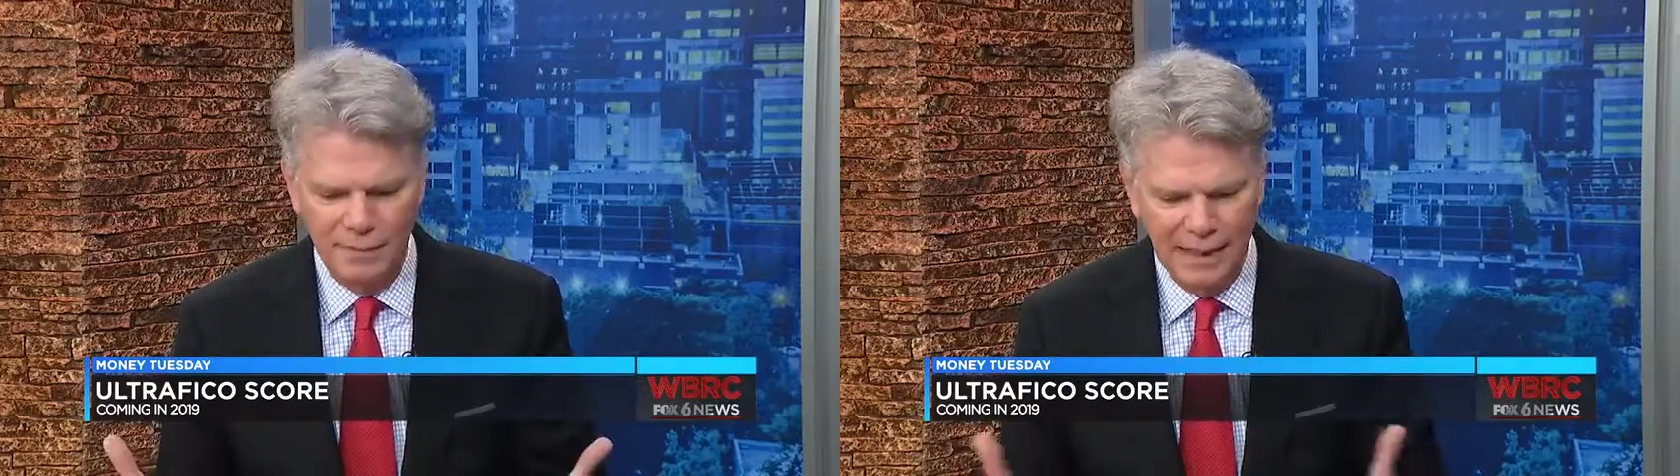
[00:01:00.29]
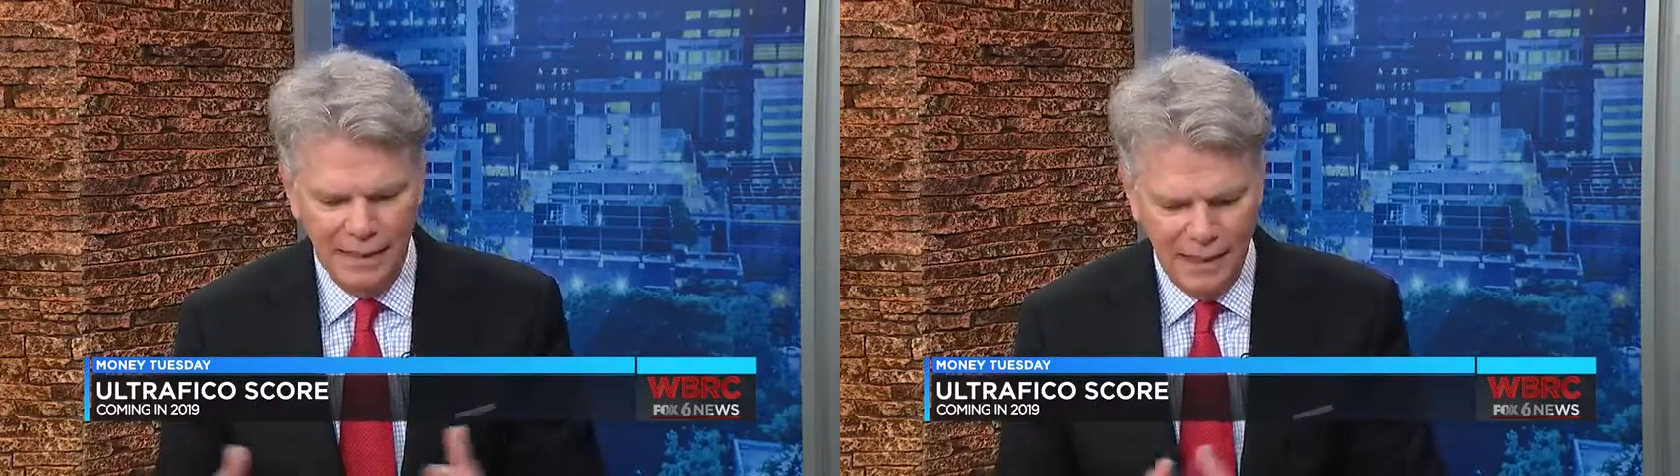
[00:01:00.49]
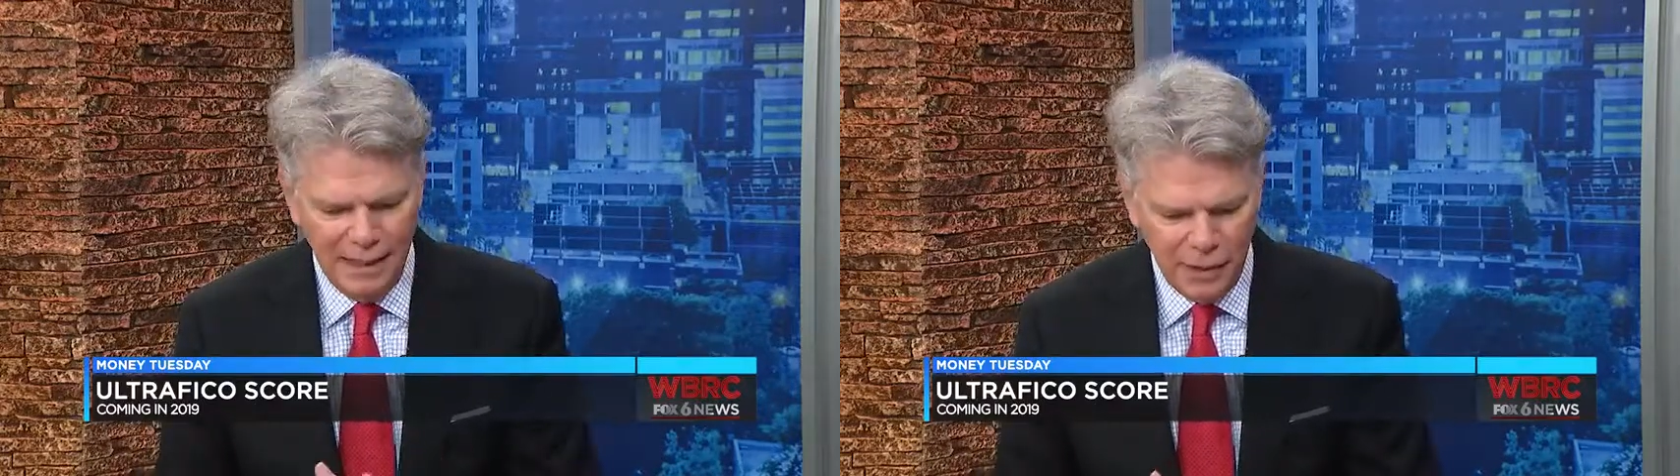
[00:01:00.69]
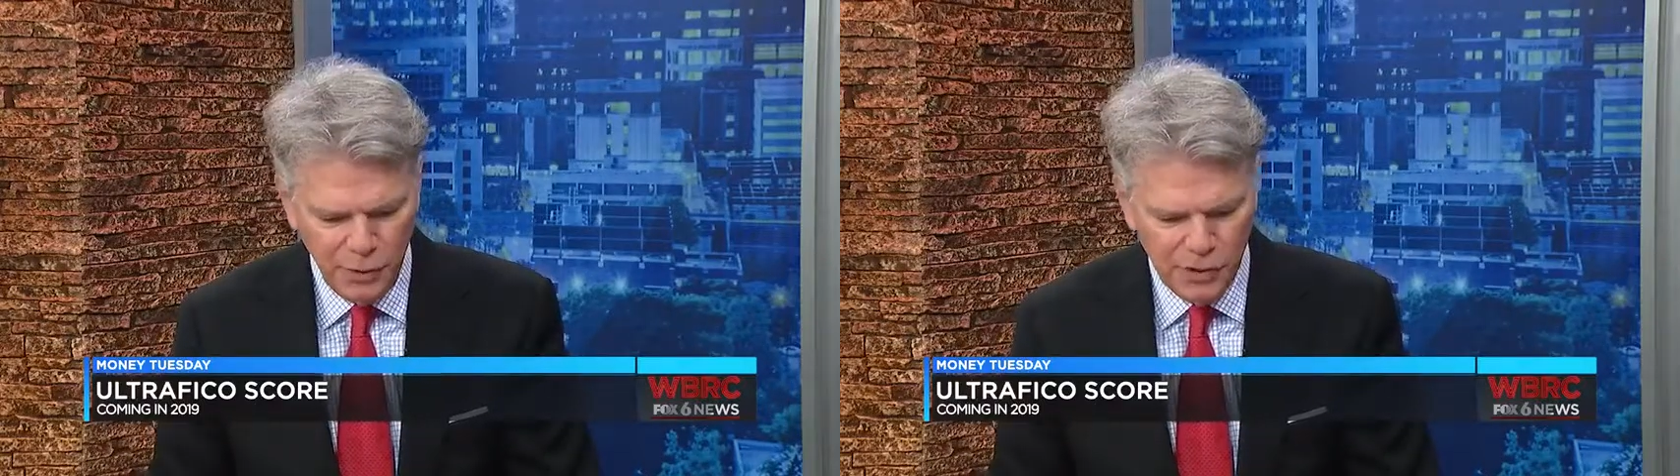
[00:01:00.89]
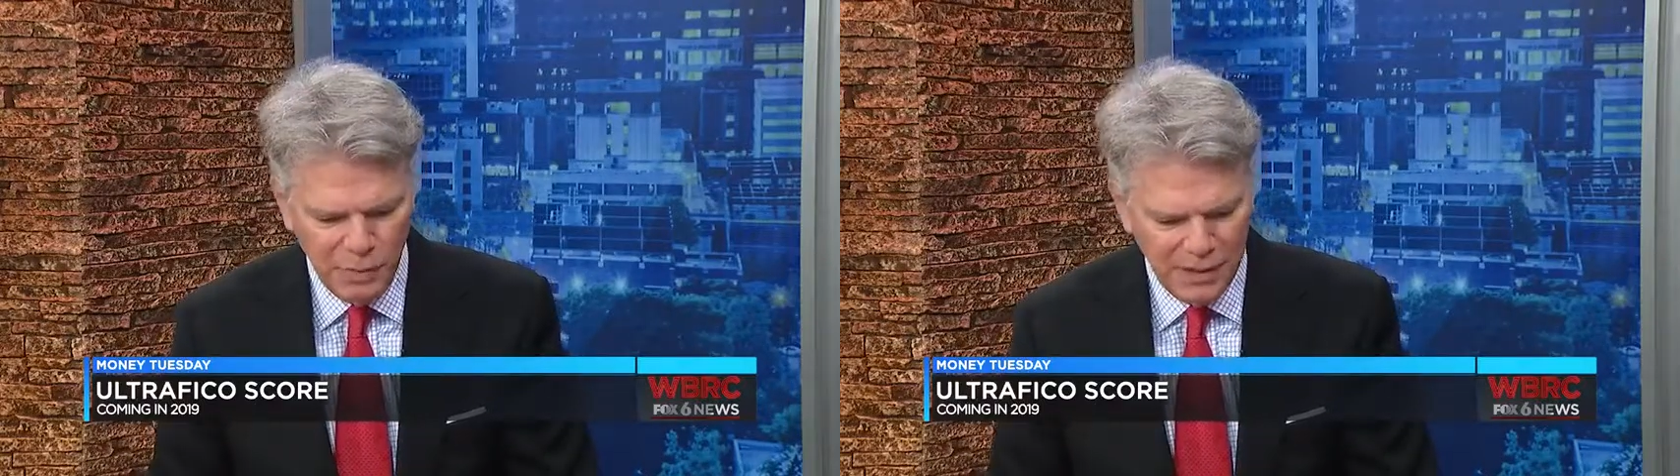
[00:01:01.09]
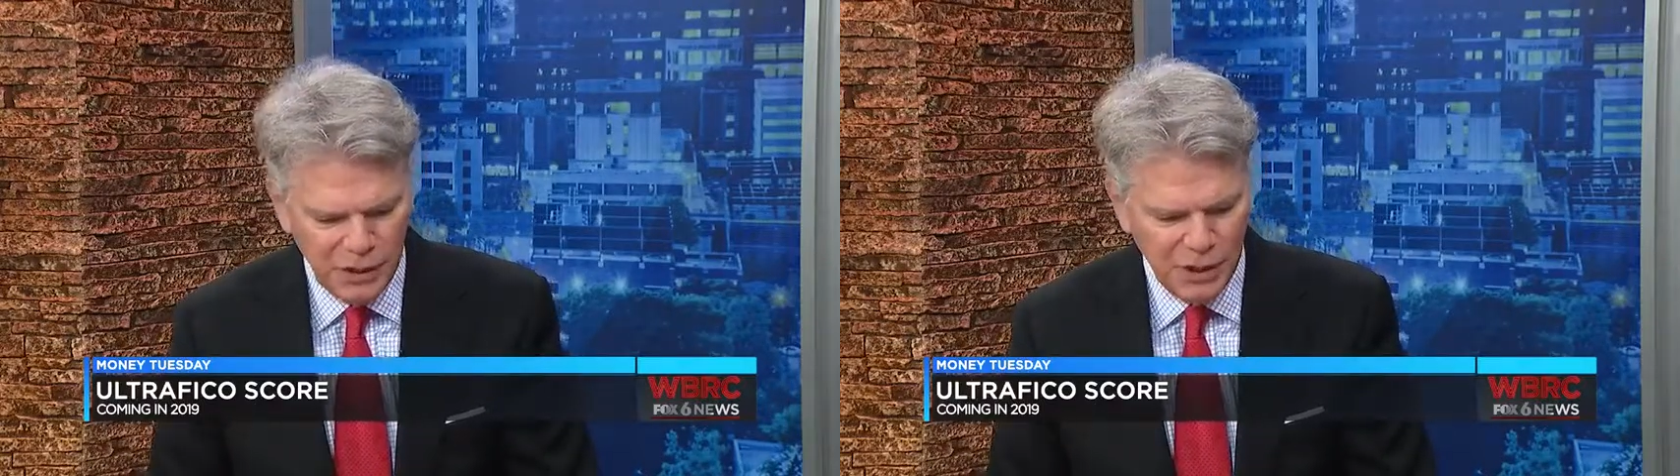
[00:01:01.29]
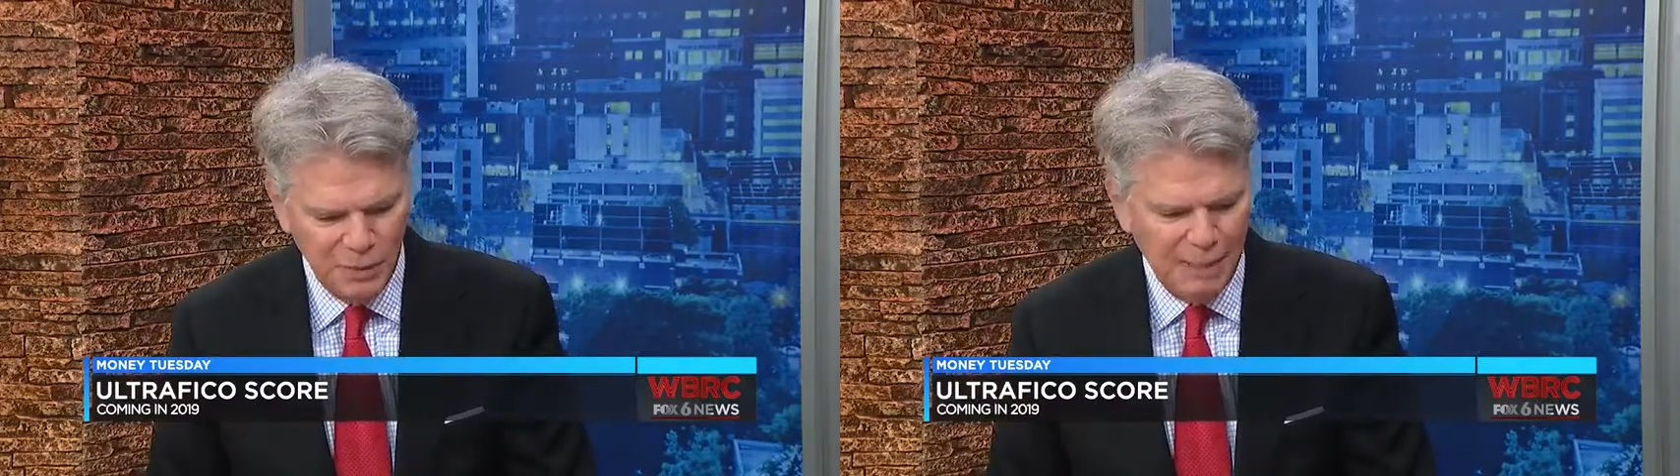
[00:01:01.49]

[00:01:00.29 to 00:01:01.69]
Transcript: and and do a submission.